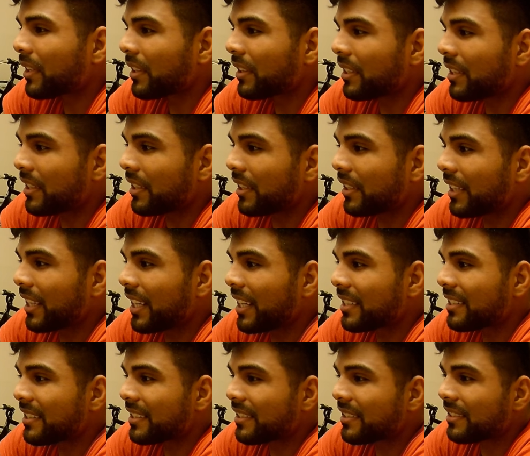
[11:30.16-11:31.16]
the
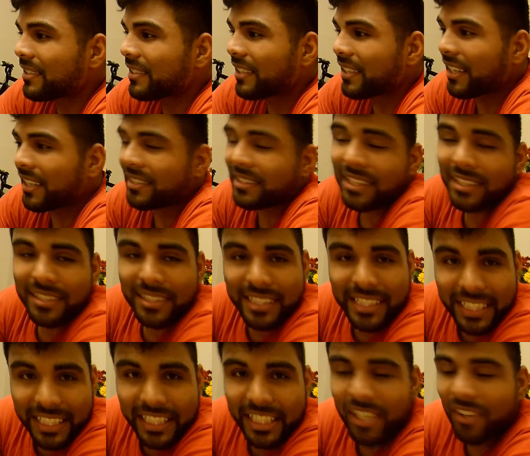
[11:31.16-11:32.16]

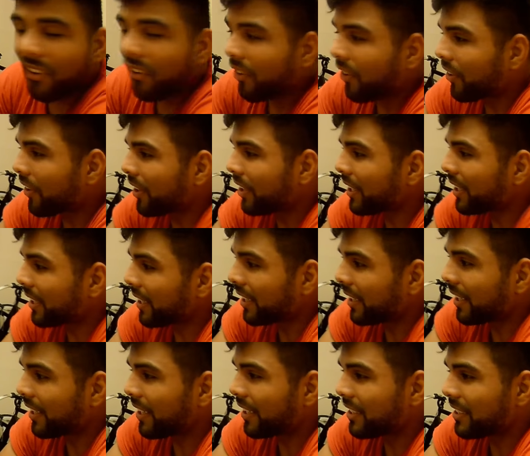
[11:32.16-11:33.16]
SSD card,
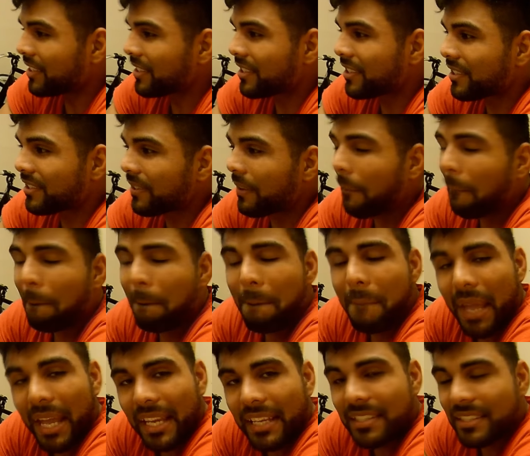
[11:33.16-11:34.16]
and it's
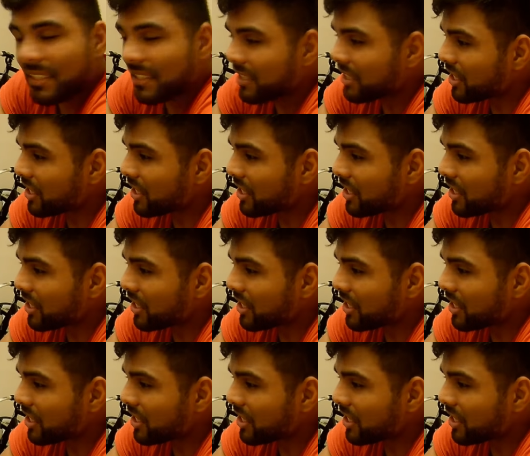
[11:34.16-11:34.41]
amazing.